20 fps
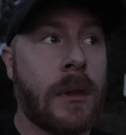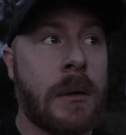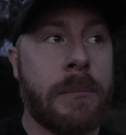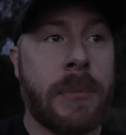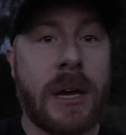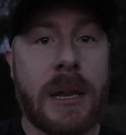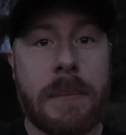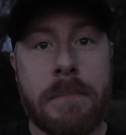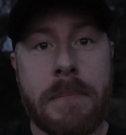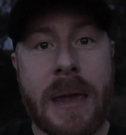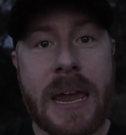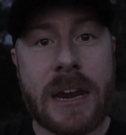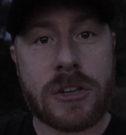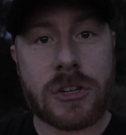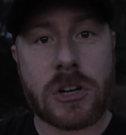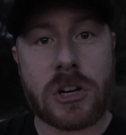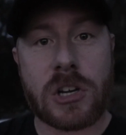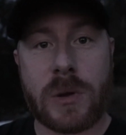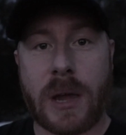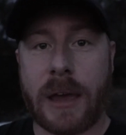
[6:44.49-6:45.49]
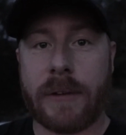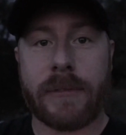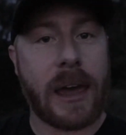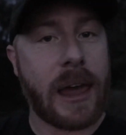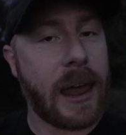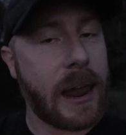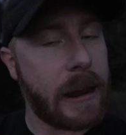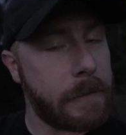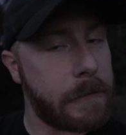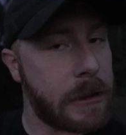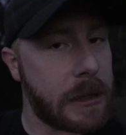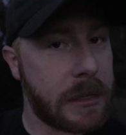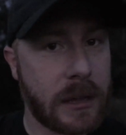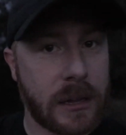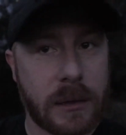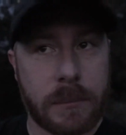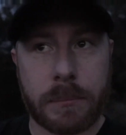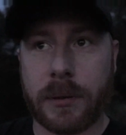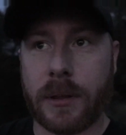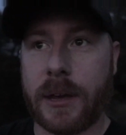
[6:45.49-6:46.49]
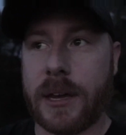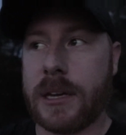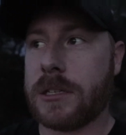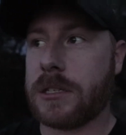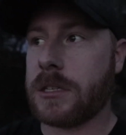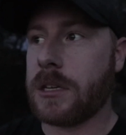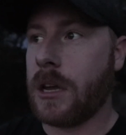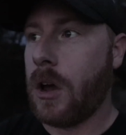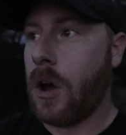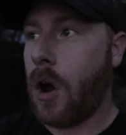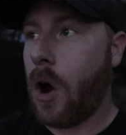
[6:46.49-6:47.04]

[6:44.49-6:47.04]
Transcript: but make sure you have everything in place